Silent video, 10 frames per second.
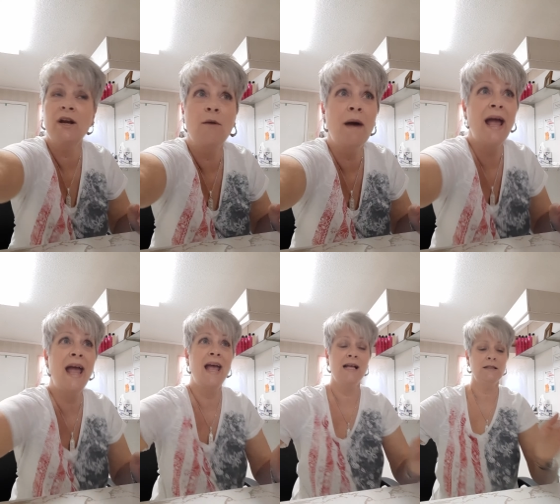it on my
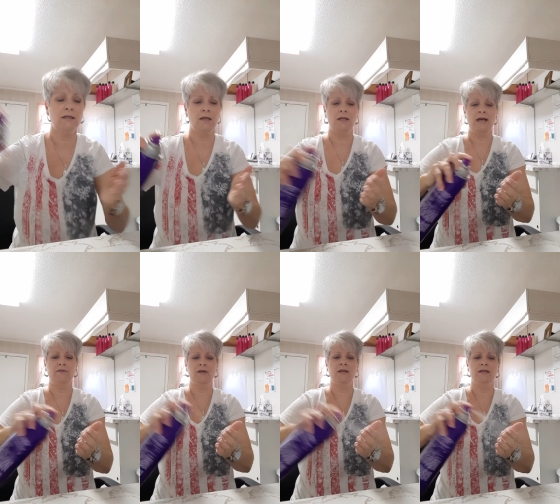hands like
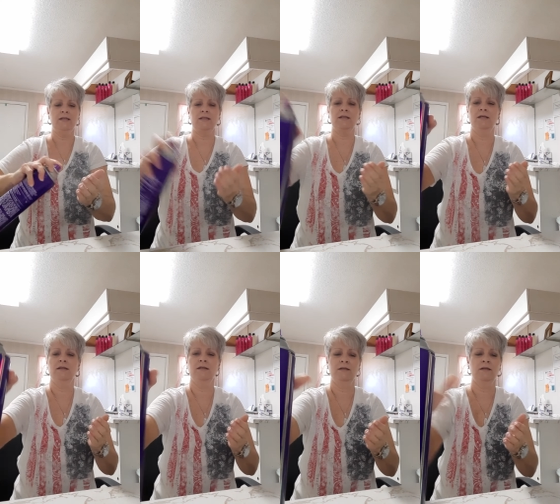this
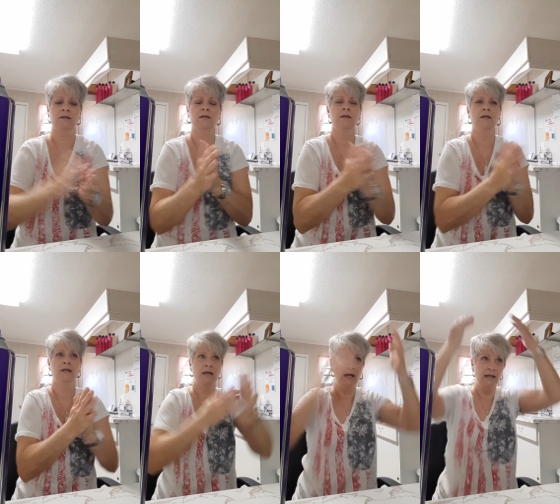
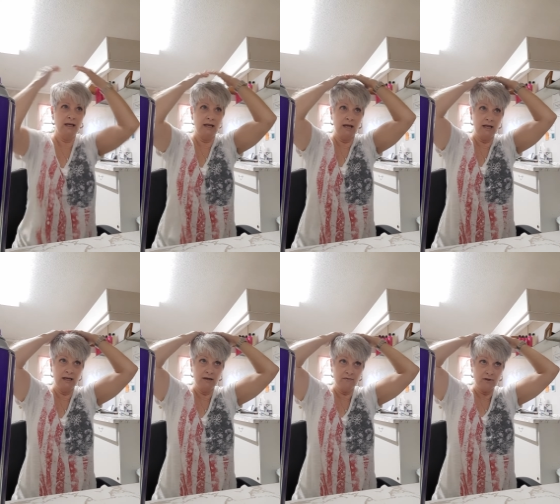and get
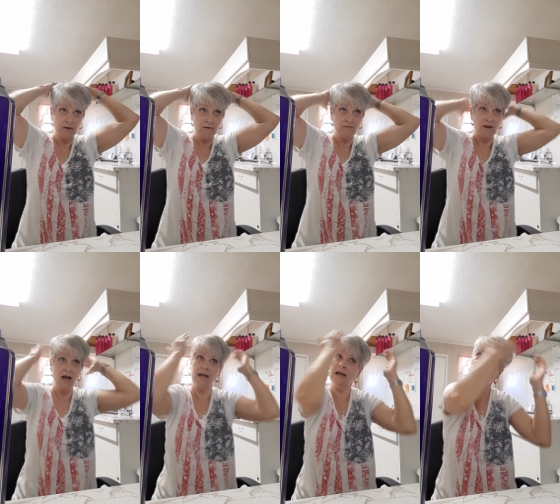any of the
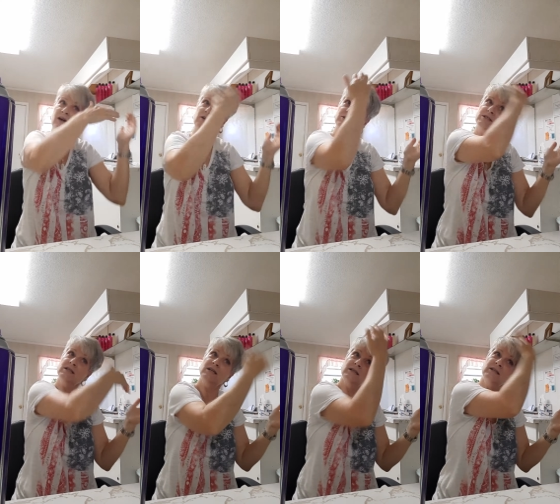flying
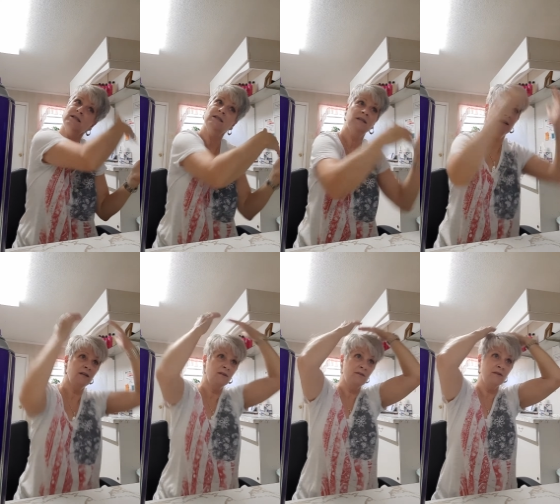hairs
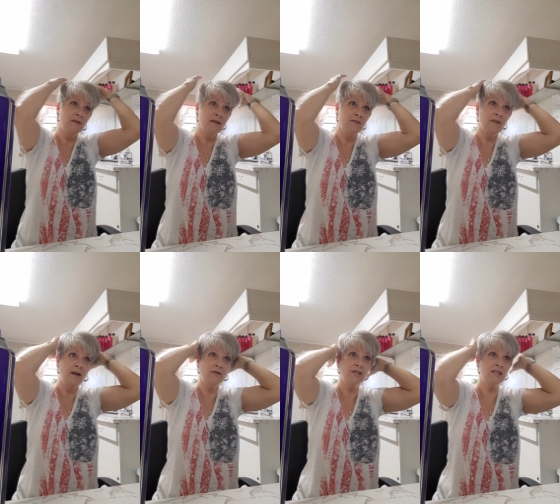
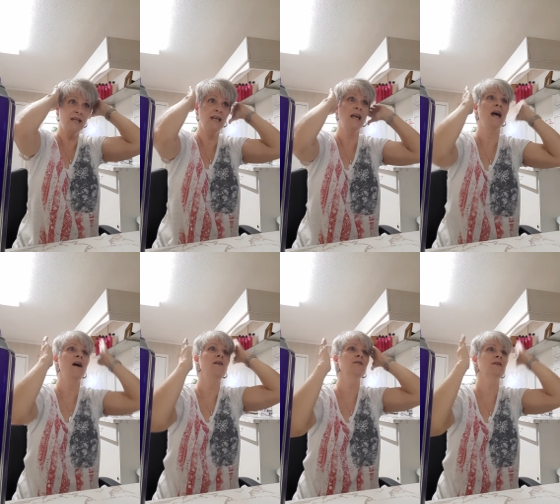that are sticking
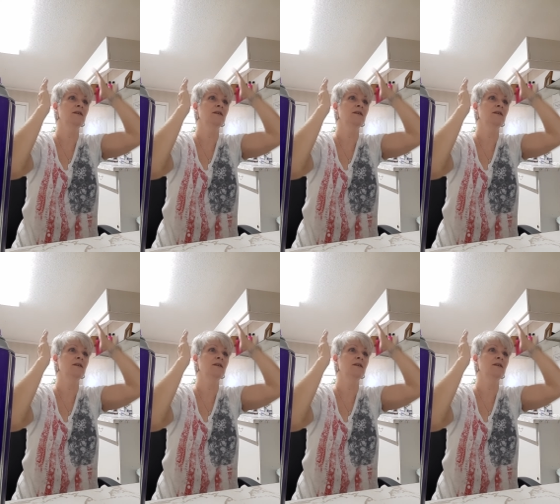out.